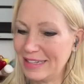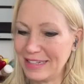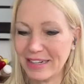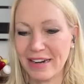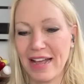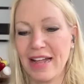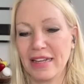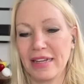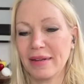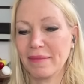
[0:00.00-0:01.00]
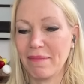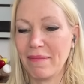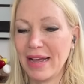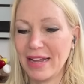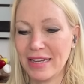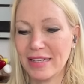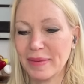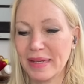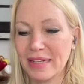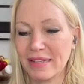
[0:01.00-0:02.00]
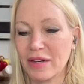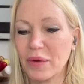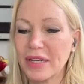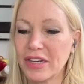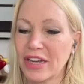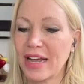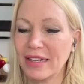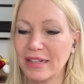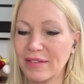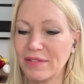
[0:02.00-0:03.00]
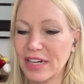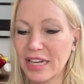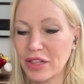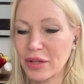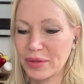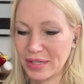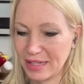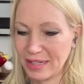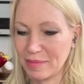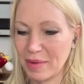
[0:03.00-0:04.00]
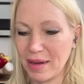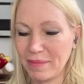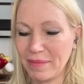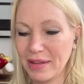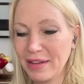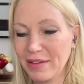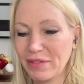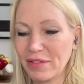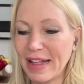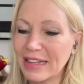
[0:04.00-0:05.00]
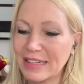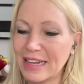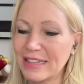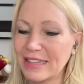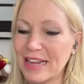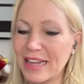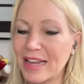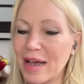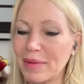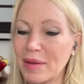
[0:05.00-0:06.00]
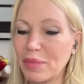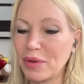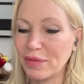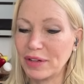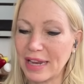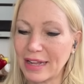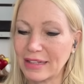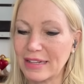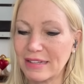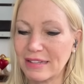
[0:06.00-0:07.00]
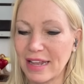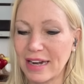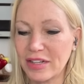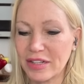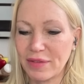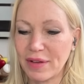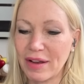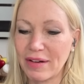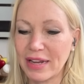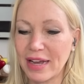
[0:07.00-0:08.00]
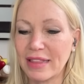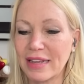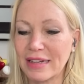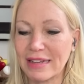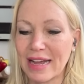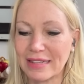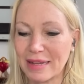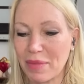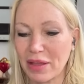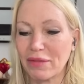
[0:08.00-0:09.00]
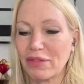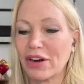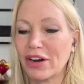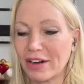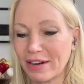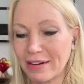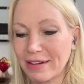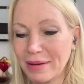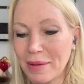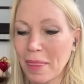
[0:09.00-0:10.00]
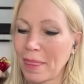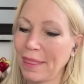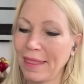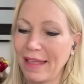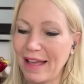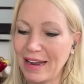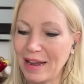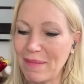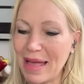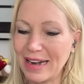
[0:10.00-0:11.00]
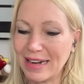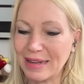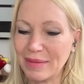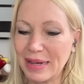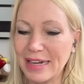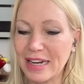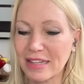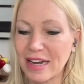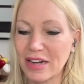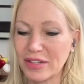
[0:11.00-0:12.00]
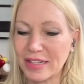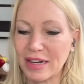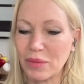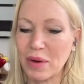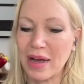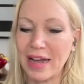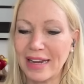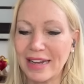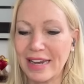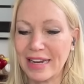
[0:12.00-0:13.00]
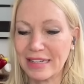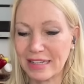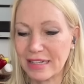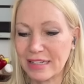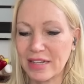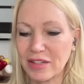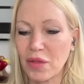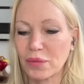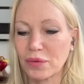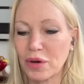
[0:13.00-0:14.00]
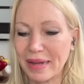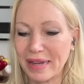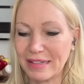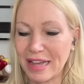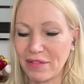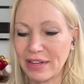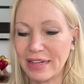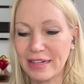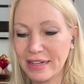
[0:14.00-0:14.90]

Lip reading: Dear Alli, my husband is an only child and very close to his mom. For Valentine's Day, he got me a beautiful necklace, and I just found out he got the exact same thing for her. I got mad at him, and he doesn't understand why, and I said it takes all the romance out of it.